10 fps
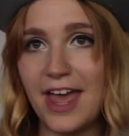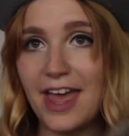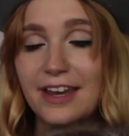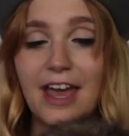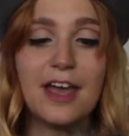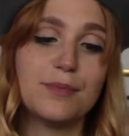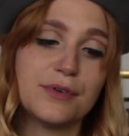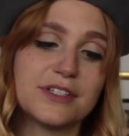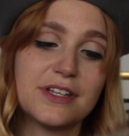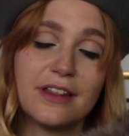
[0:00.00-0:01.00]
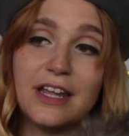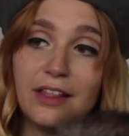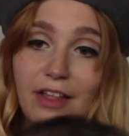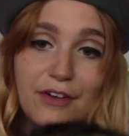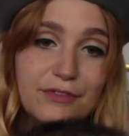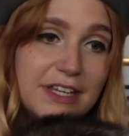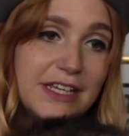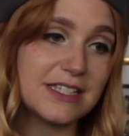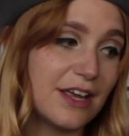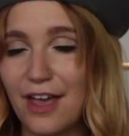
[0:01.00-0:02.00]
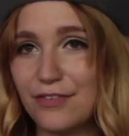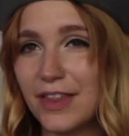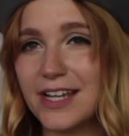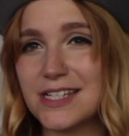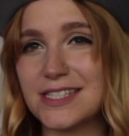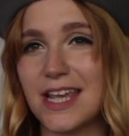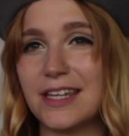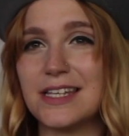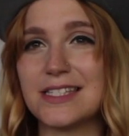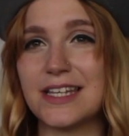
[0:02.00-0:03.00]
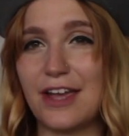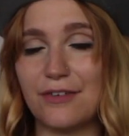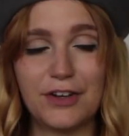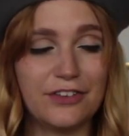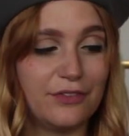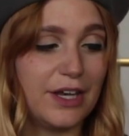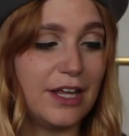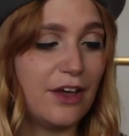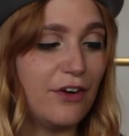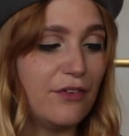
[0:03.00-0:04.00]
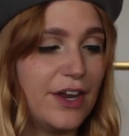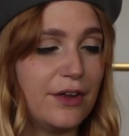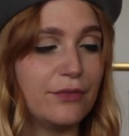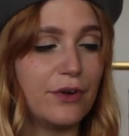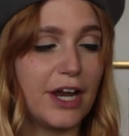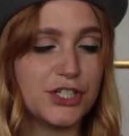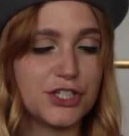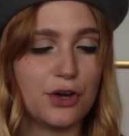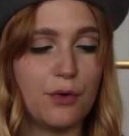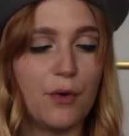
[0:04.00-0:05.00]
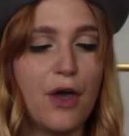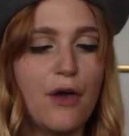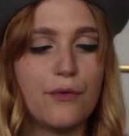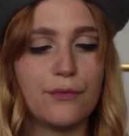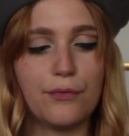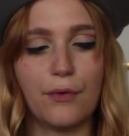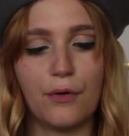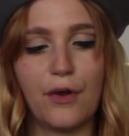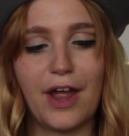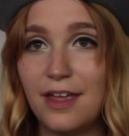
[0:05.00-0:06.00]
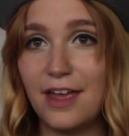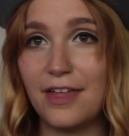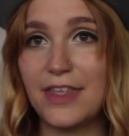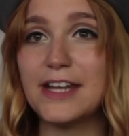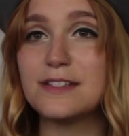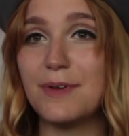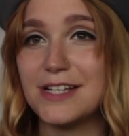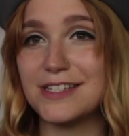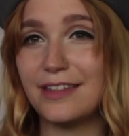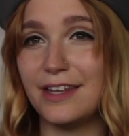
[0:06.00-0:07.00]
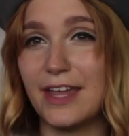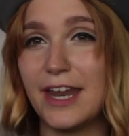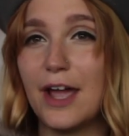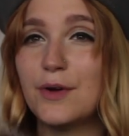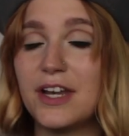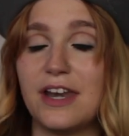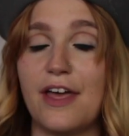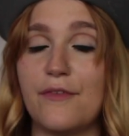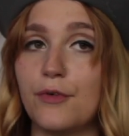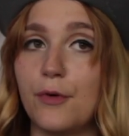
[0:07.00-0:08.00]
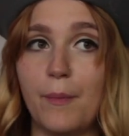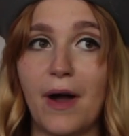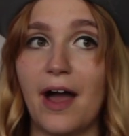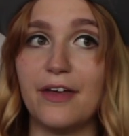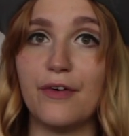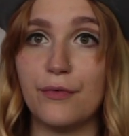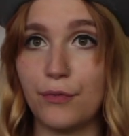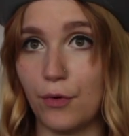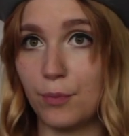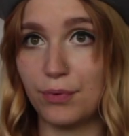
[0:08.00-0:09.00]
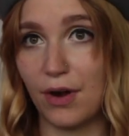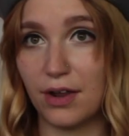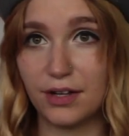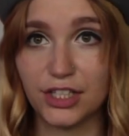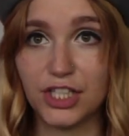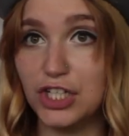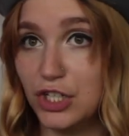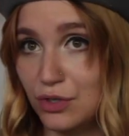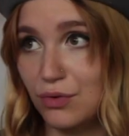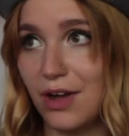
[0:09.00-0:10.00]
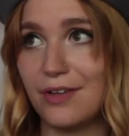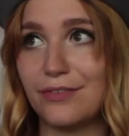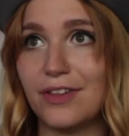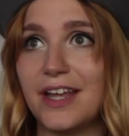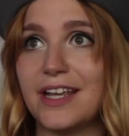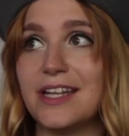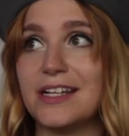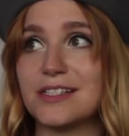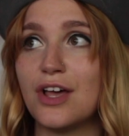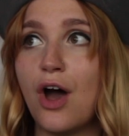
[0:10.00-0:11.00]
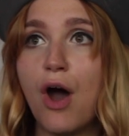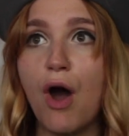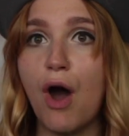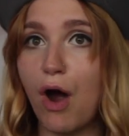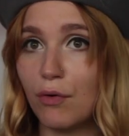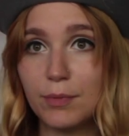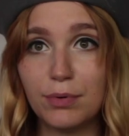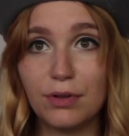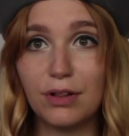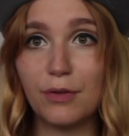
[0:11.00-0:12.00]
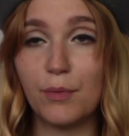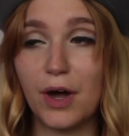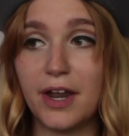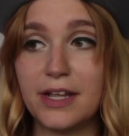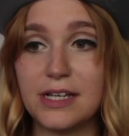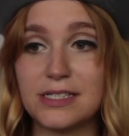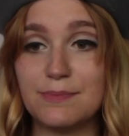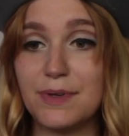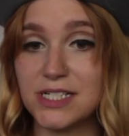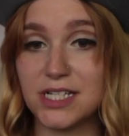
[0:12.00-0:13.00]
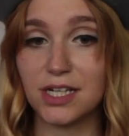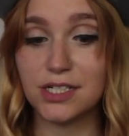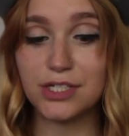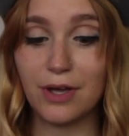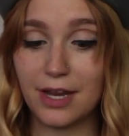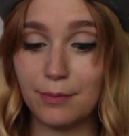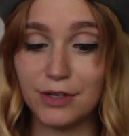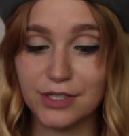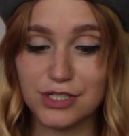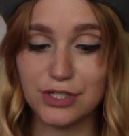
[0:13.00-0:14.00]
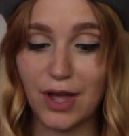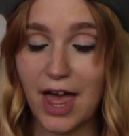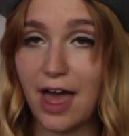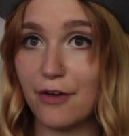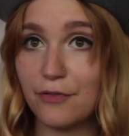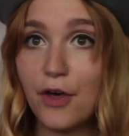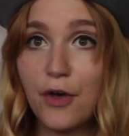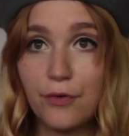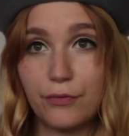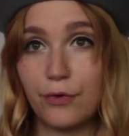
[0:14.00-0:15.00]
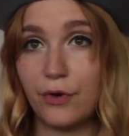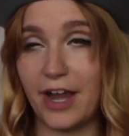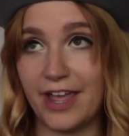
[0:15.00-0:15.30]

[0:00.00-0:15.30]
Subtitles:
hat. I personally love these. I feel like I say this in every video whenever I show fur. And that is basically that I would never buy a fur product new. I feel like it is horrible what has been done to animals to have fur